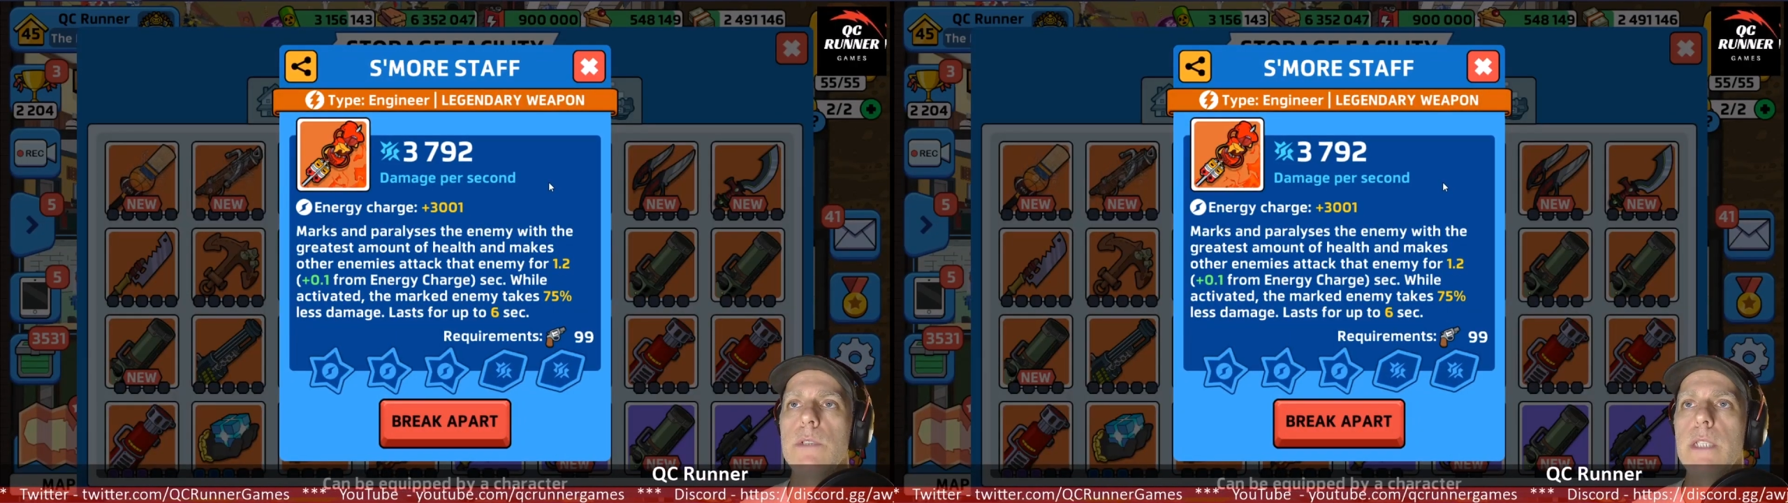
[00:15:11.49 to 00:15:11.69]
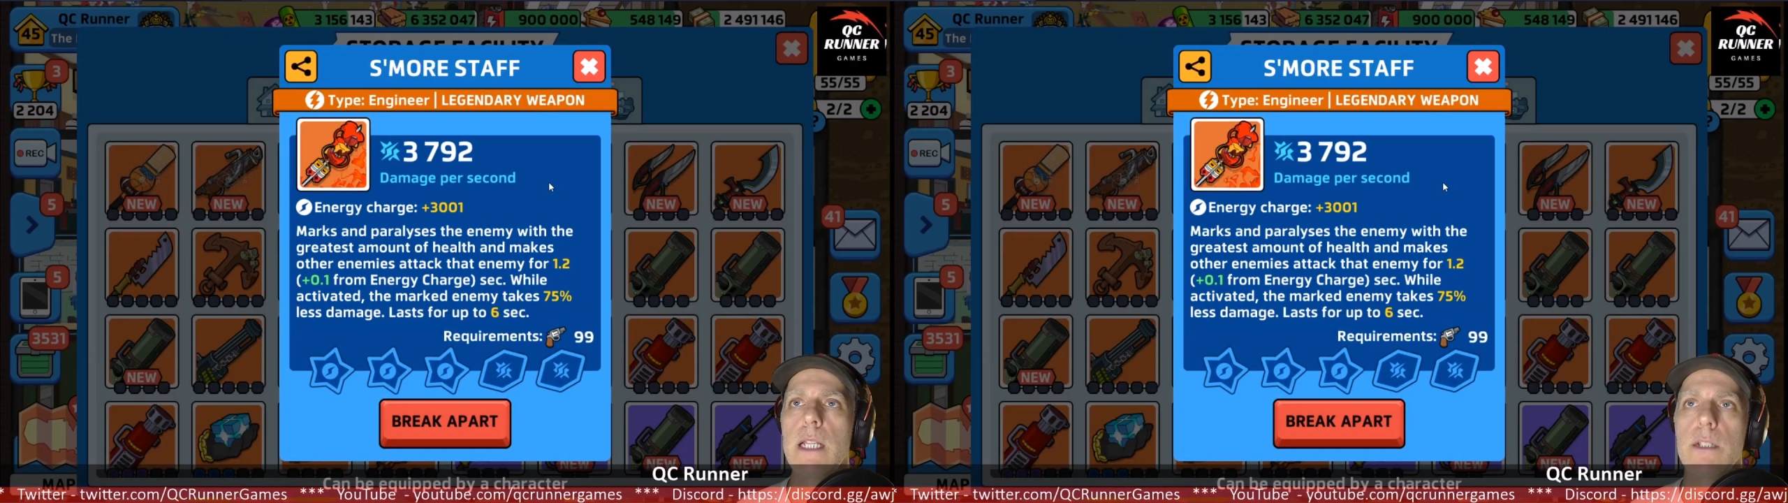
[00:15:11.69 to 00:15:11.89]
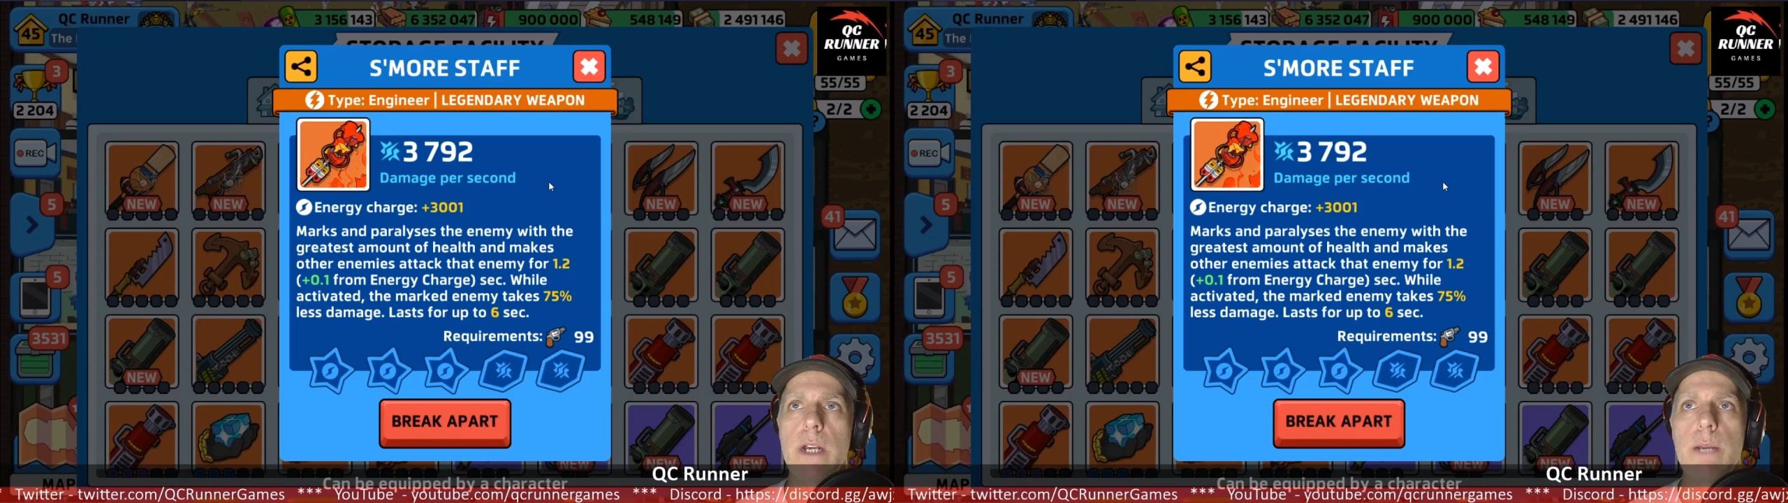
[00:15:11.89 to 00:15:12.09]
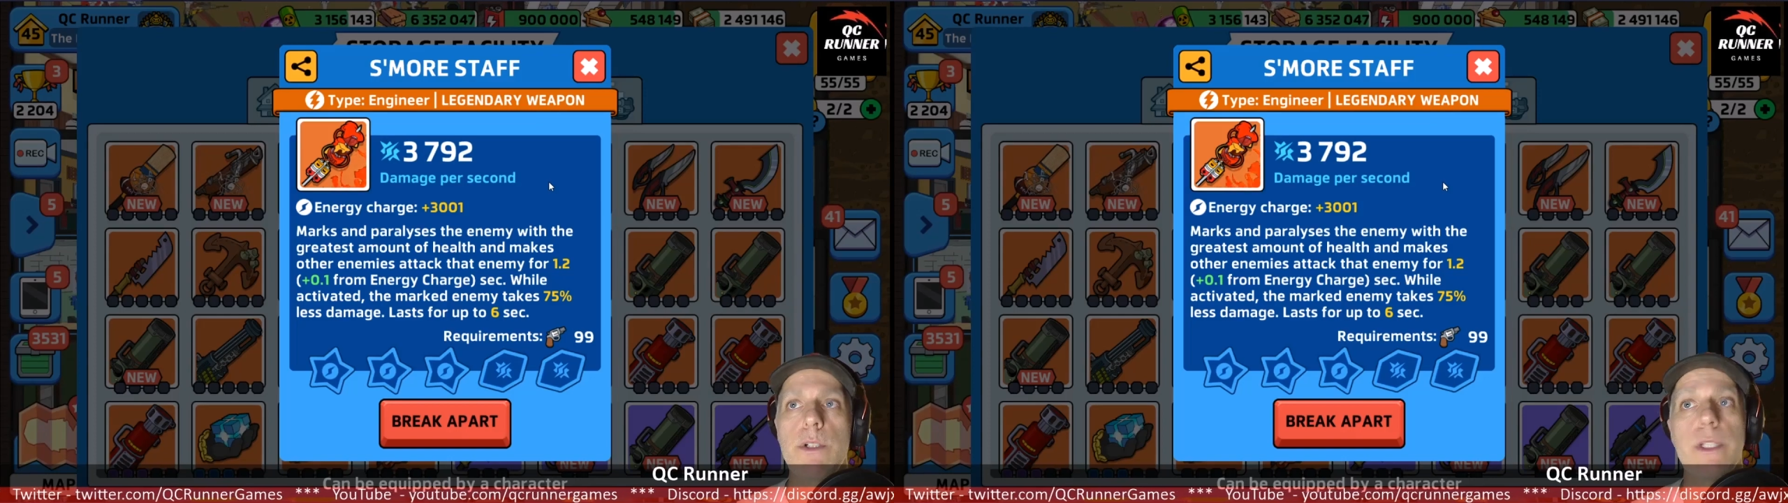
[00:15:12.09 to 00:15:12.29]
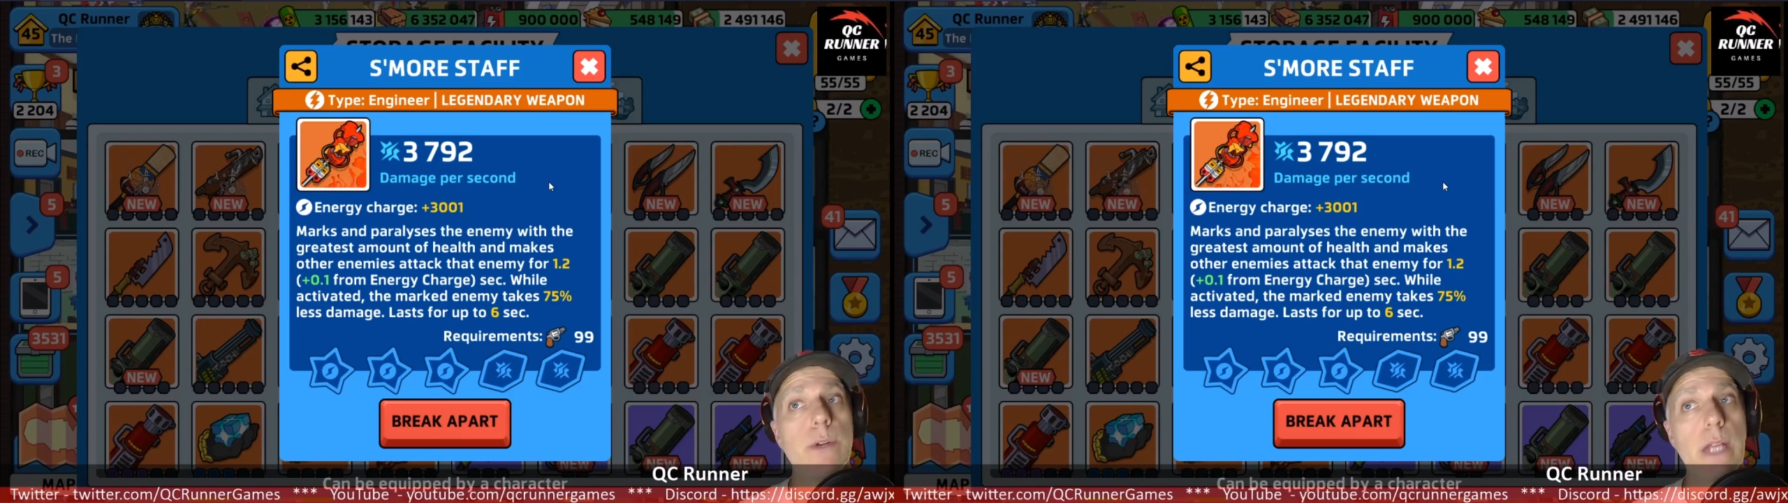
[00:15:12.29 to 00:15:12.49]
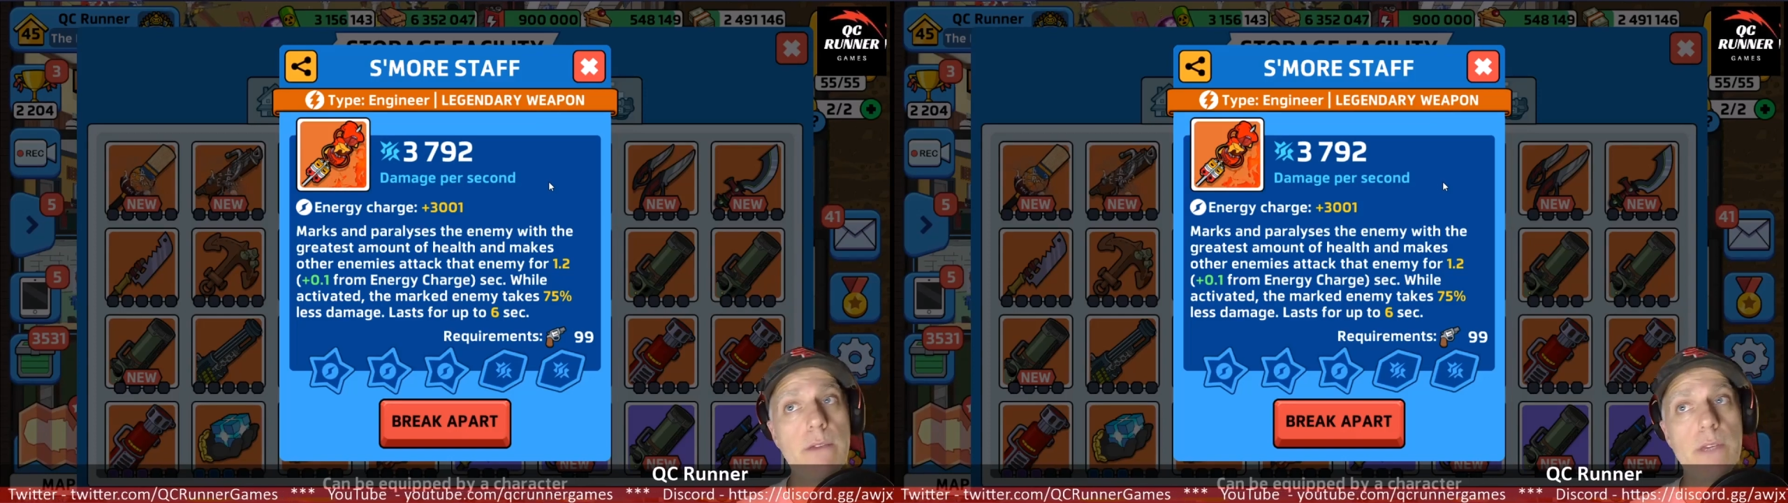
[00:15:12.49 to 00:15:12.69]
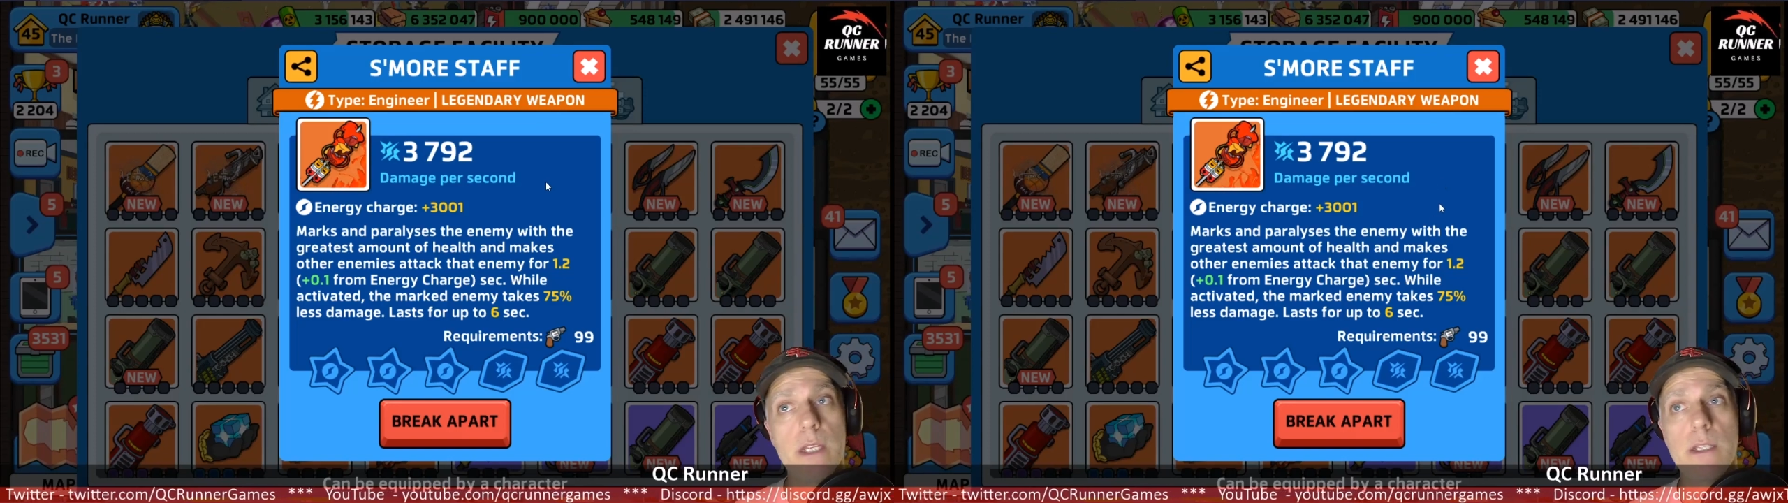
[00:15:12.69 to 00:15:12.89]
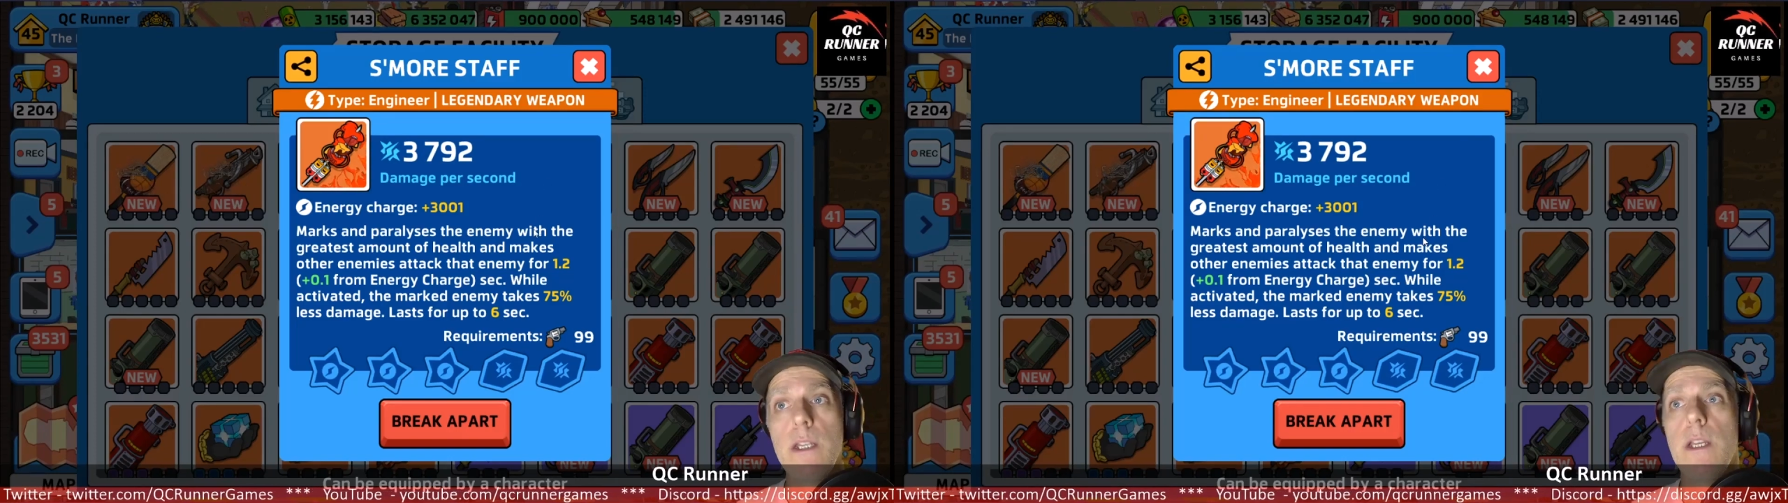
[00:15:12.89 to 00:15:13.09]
with the hologram, which I don't have yet.